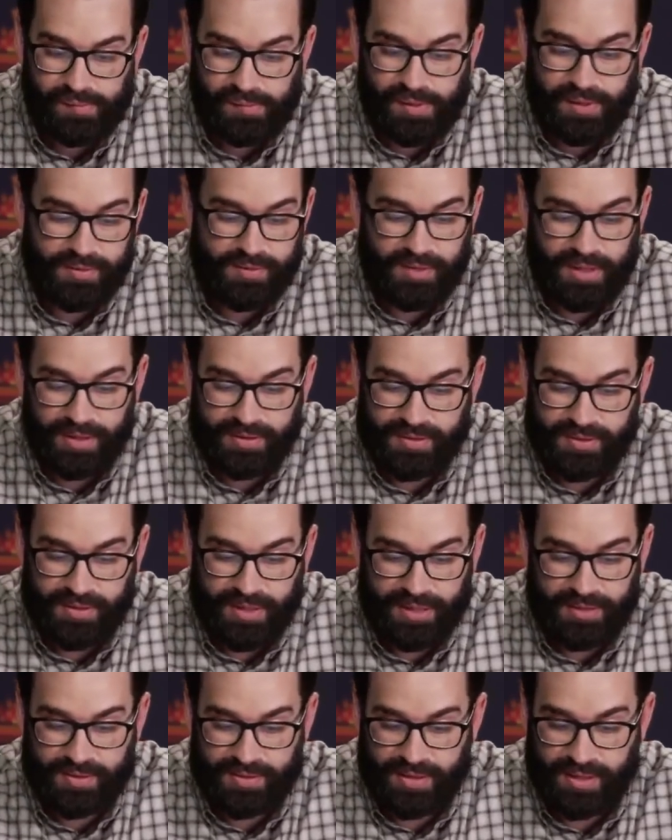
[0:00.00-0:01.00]
That, that's
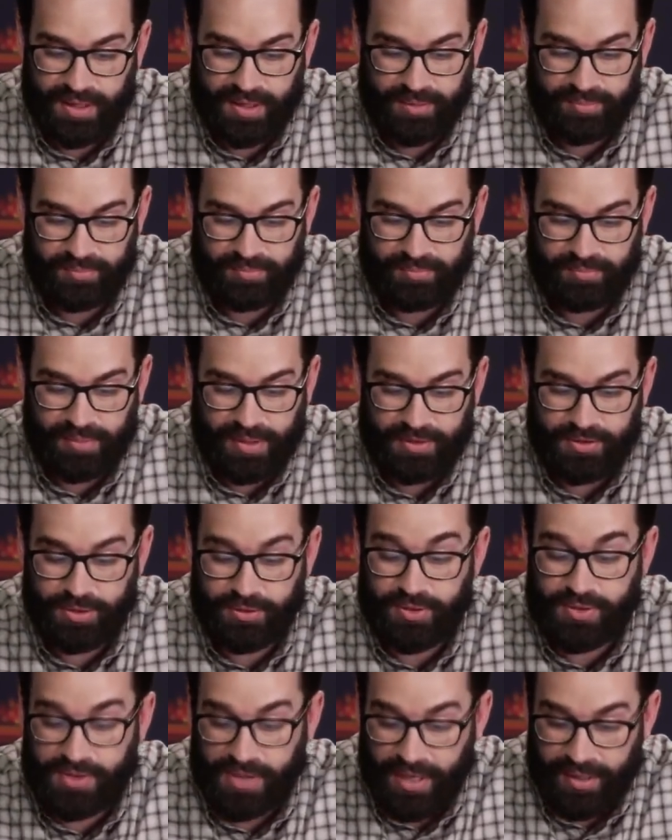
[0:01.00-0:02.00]
that's uh, that's
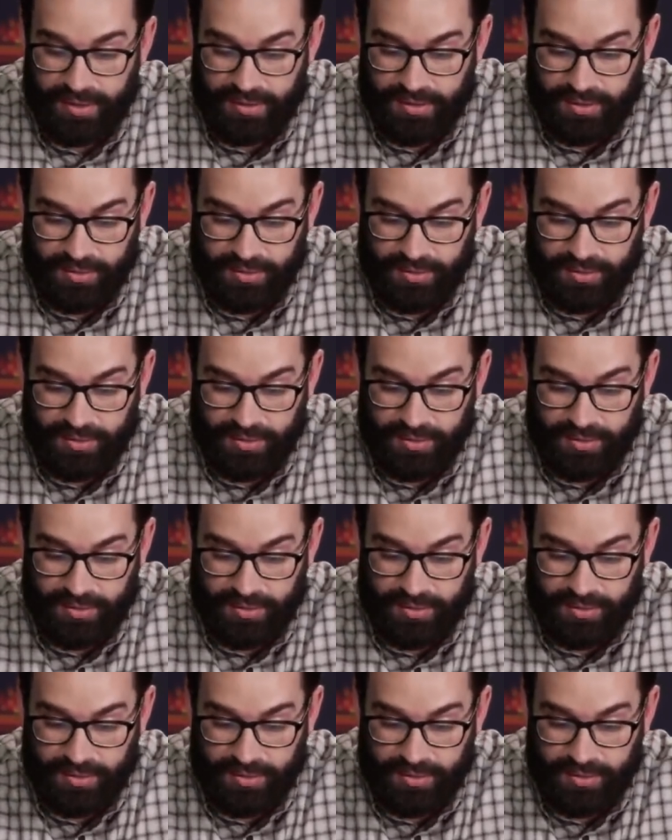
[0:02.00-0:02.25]
you deciding